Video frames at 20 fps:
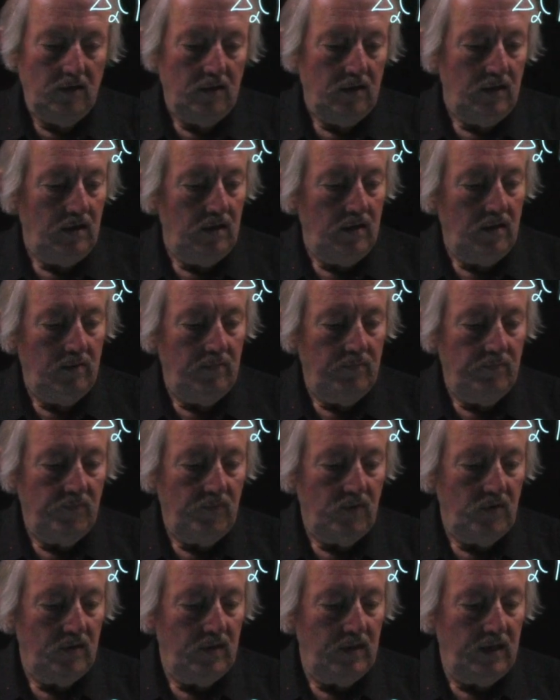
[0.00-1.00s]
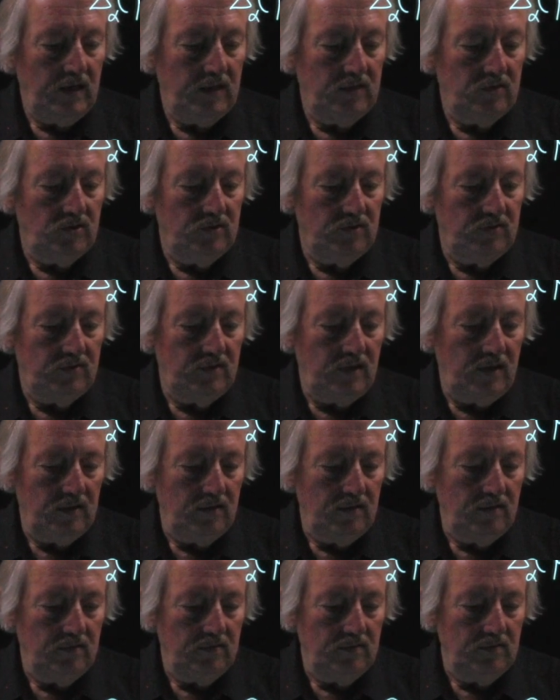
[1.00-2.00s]
that just
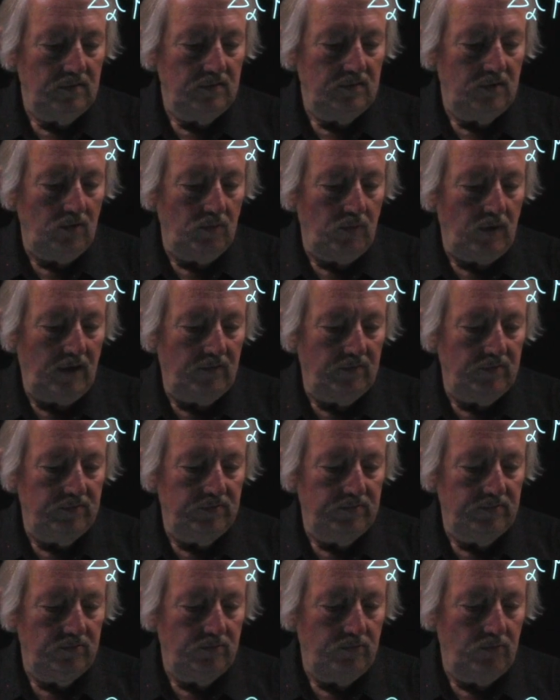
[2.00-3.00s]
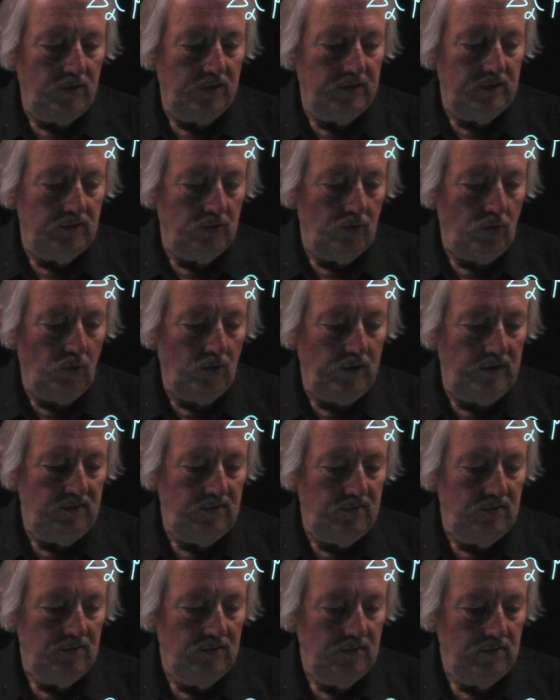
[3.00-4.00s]
so we have one
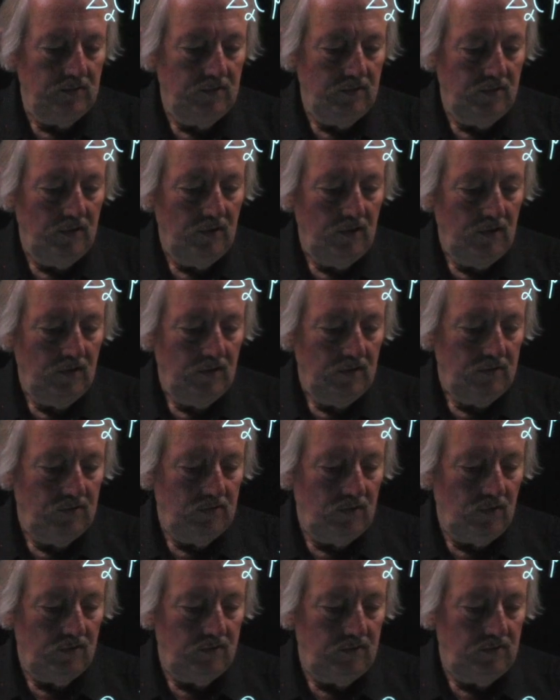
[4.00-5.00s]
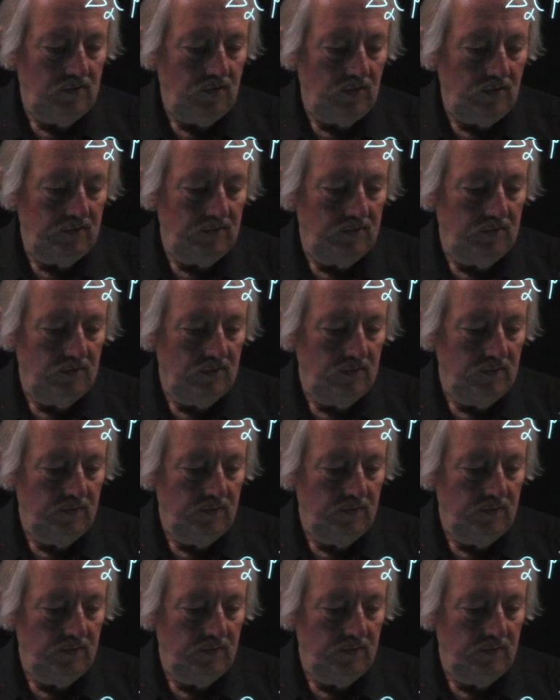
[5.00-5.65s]
noise source,